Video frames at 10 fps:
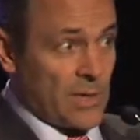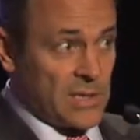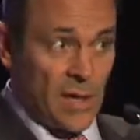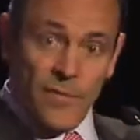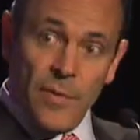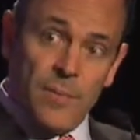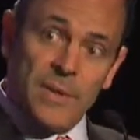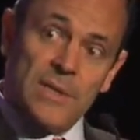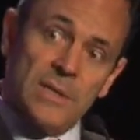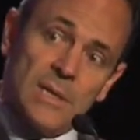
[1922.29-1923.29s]
itself, the
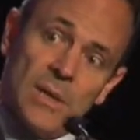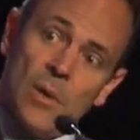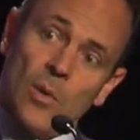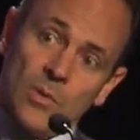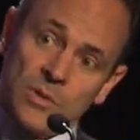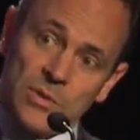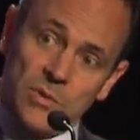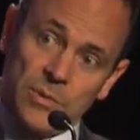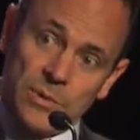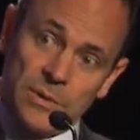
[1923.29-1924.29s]
business and the local
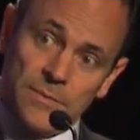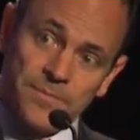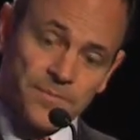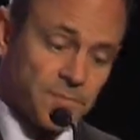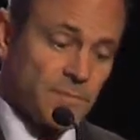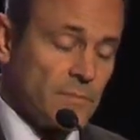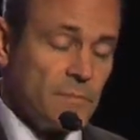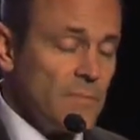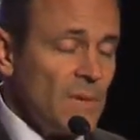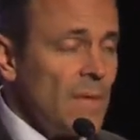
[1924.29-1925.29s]
schools,
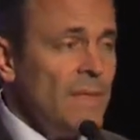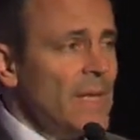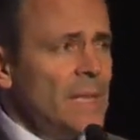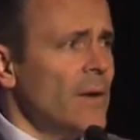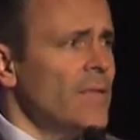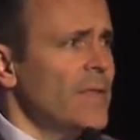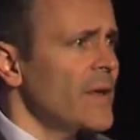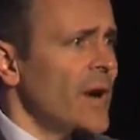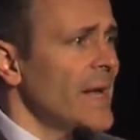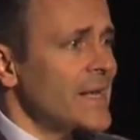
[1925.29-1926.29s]
they loved
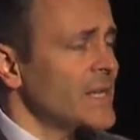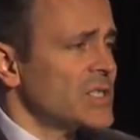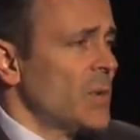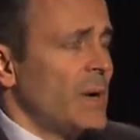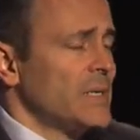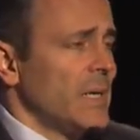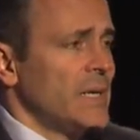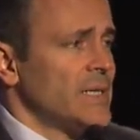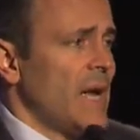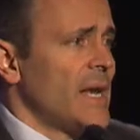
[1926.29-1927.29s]
their idea so much they
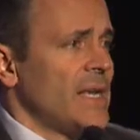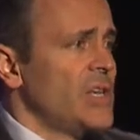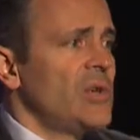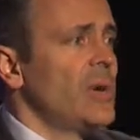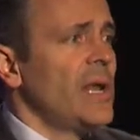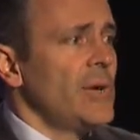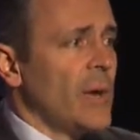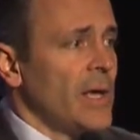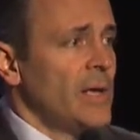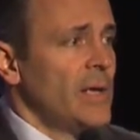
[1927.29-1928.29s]
decided to do it
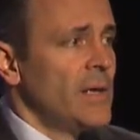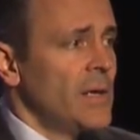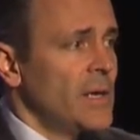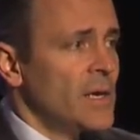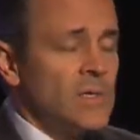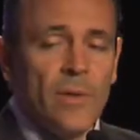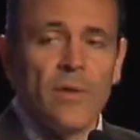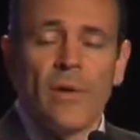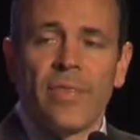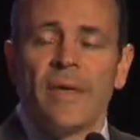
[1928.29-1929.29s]
anyway. So there
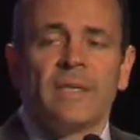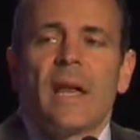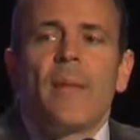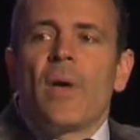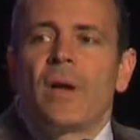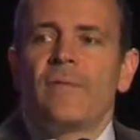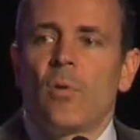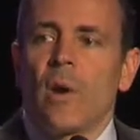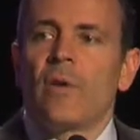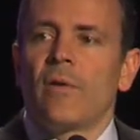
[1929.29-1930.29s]
are things that I'm not even
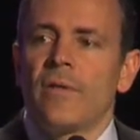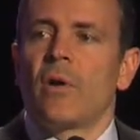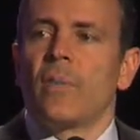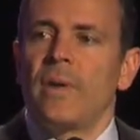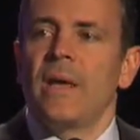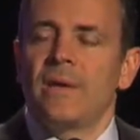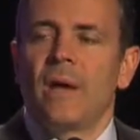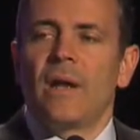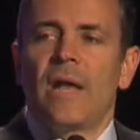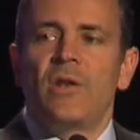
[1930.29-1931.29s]
aware of that are being
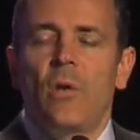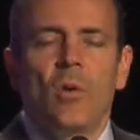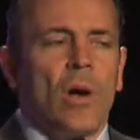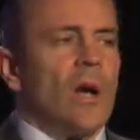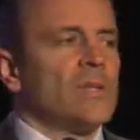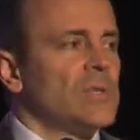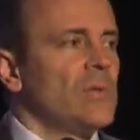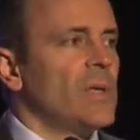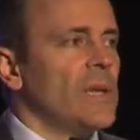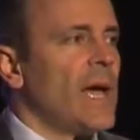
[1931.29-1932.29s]
done at no cost to
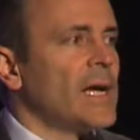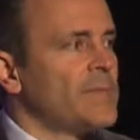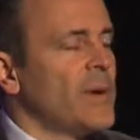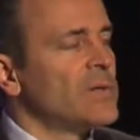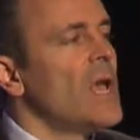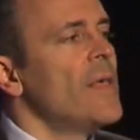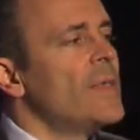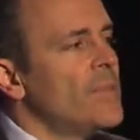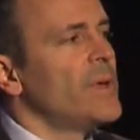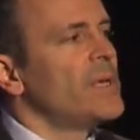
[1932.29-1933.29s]
the taxpayers
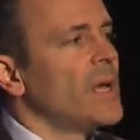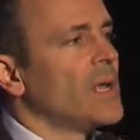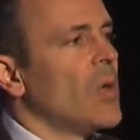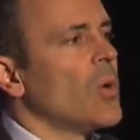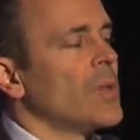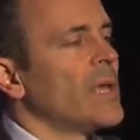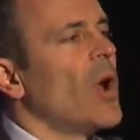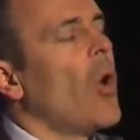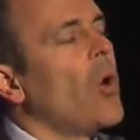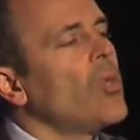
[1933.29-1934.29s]
that are being done locally,
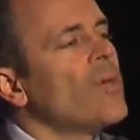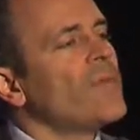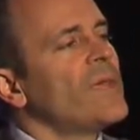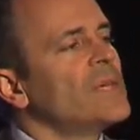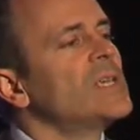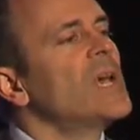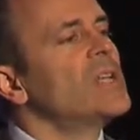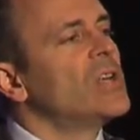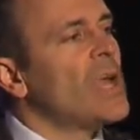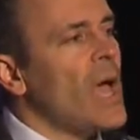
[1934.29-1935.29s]
all of these
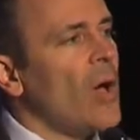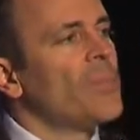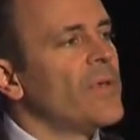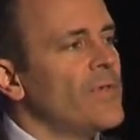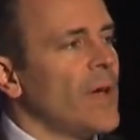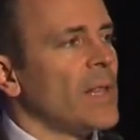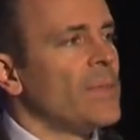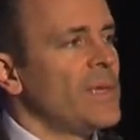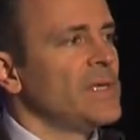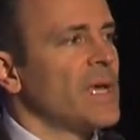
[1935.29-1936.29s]
to help develop
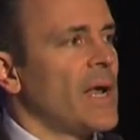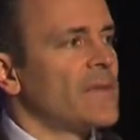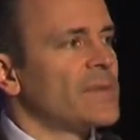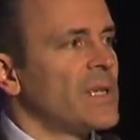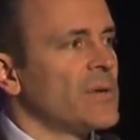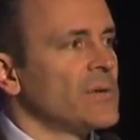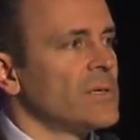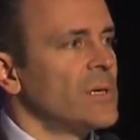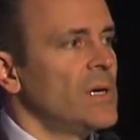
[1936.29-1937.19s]
these kind of skills.